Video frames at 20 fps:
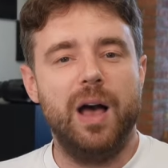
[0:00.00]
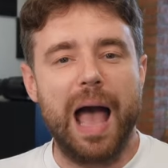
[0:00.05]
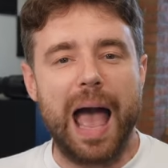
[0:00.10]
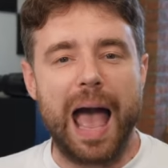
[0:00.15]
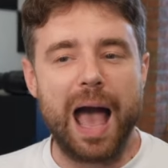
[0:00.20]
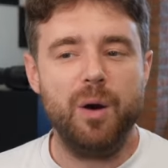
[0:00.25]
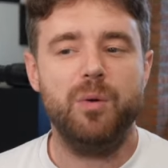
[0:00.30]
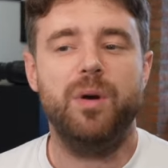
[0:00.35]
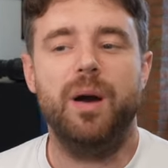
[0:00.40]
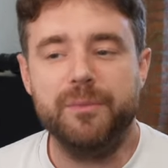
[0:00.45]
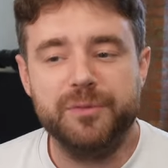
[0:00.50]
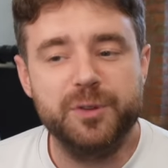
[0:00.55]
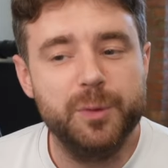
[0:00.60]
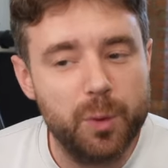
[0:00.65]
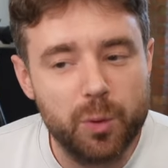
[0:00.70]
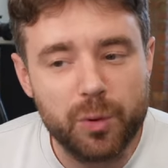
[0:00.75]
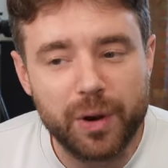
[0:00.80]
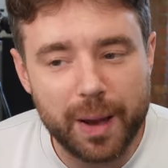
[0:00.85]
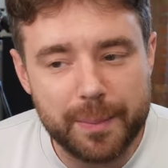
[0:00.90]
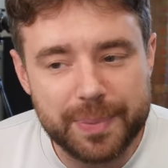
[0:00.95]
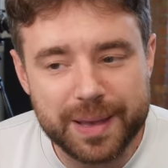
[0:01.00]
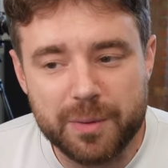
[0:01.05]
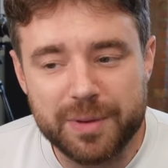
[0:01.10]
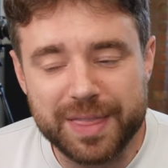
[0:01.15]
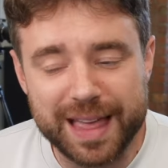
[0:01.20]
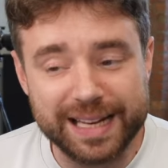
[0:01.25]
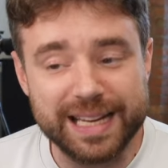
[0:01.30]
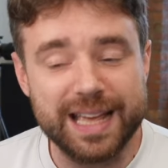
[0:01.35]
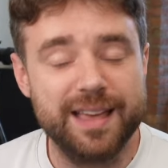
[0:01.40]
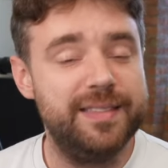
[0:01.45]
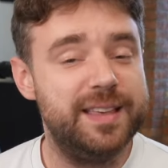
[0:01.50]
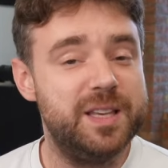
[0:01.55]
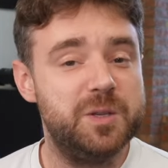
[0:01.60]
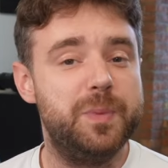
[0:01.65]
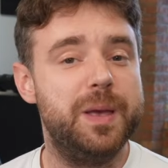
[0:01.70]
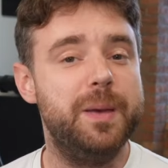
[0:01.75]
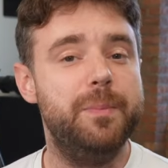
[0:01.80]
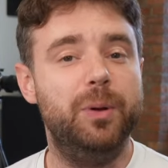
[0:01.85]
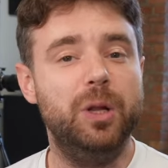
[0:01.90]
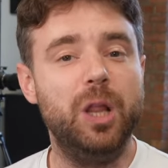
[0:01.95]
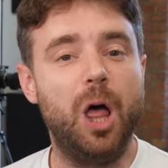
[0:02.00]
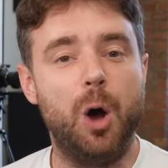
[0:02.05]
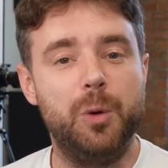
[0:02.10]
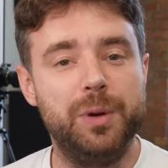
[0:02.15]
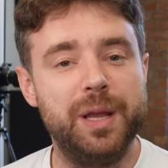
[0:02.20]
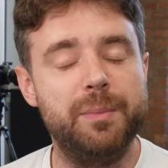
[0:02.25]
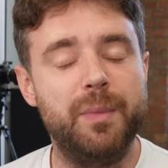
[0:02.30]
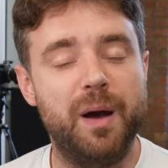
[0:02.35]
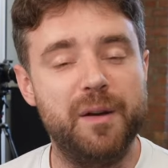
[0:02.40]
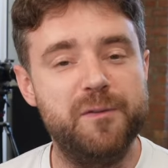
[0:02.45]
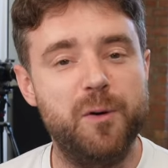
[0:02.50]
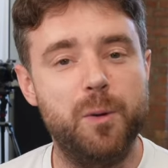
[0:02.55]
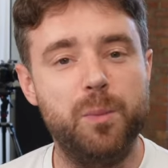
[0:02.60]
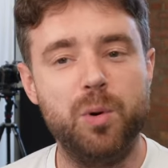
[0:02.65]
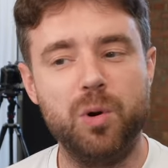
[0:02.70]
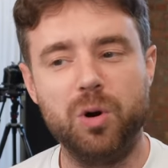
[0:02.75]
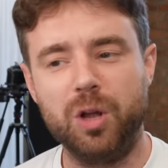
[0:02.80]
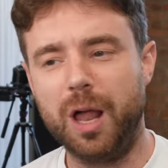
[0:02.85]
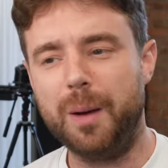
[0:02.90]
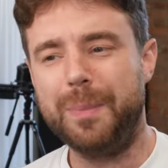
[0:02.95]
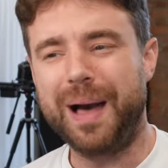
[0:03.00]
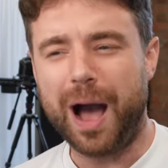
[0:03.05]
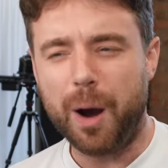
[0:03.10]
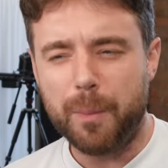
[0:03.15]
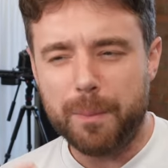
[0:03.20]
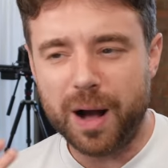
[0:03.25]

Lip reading: how comfortable would I be with any of these people owning my football club? How